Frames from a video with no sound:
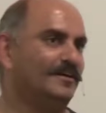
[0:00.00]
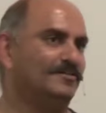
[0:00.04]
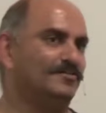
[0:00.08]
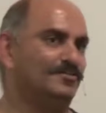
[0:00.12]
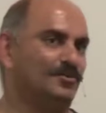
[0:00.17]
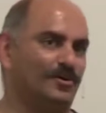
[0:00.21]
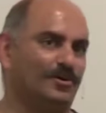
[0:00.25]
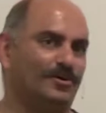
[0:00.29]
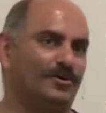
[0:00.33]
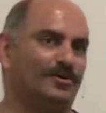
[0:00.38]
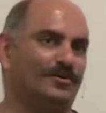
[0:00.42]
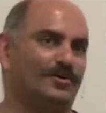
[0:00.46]

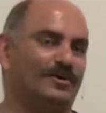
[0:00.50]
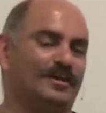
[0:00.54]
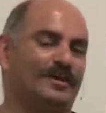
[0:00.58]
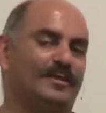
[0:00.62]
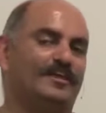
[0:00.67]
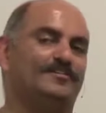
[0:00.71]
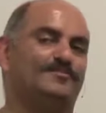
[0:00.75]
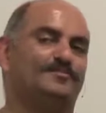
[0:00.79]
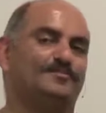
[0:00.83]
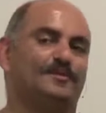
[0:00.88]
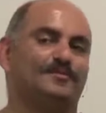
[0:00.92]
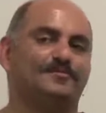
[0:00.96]
So
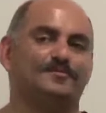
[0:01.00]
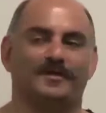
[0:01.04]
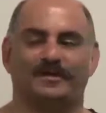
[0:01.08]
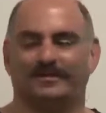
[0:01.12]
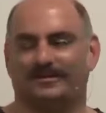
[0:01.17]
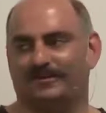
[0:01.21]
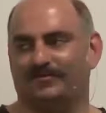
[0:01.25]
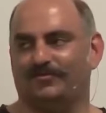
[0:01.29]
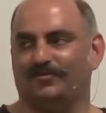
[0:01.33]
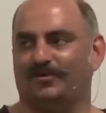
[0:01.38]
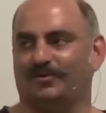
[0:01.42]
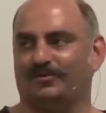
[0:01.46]
his
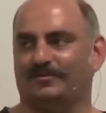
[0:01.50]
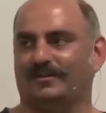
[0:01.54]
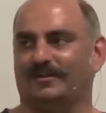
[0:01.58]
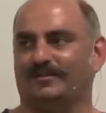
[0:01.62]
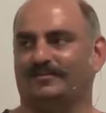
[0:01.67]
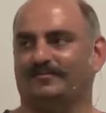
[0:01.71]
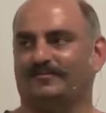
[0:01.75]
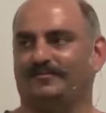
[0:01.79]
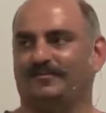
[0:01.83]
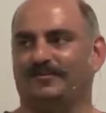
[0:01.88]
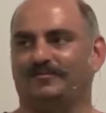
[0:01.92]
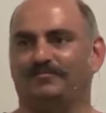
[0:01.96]
perspective was
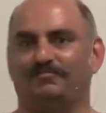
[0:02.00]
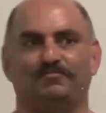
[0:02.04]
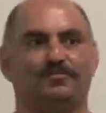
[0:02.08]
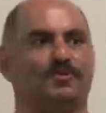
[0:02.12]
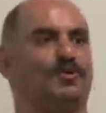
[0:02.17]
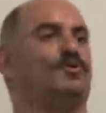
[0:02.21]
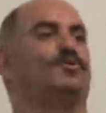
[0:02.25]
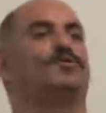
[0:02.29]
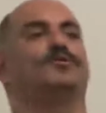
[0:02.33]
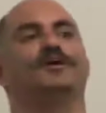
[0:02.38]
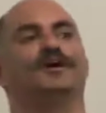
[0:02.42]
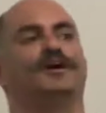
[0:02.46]
that if in
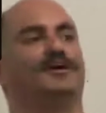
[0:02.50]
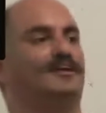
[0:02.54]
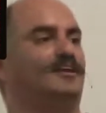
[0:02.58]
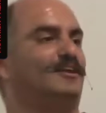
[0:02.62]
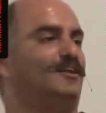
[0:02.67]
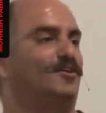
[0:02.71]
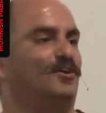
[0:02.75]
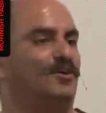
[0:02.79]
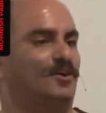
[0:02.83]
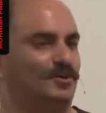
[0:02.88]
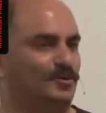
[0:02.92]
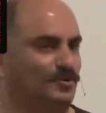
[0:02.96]
Peoria,
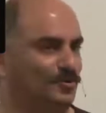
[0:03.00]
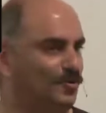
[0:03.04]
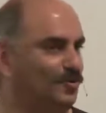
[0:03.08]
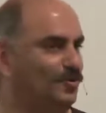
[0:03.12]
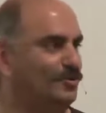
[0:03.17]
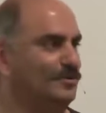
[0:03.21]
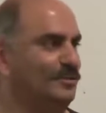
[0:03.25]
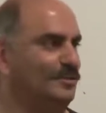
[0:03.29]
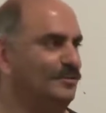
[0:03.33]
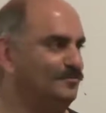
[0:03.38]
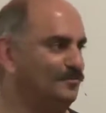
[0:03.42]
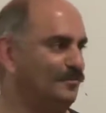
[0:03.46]
Illinois, you
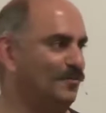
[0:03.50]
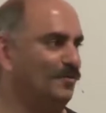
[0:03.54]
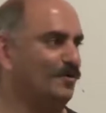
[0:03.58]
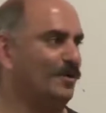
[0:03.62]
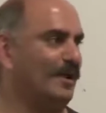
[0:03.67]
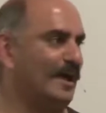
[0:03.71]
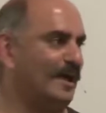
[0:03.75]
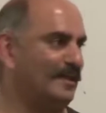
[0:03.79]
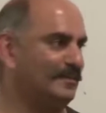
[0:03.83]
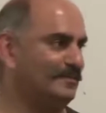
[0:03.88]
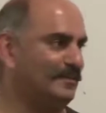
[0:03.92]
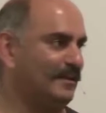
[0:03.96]
own these 4
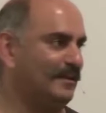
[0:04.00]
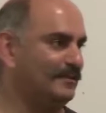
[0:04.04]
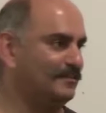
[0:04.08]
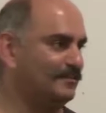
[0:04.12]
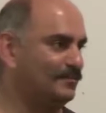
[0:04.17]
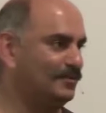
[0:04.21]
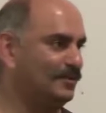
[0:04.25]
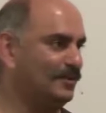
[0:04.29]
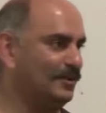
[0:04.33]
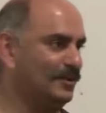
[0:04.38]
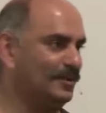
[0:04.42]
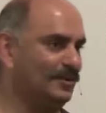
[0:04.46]

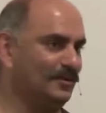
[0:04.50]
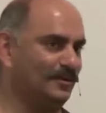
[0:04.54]
assets,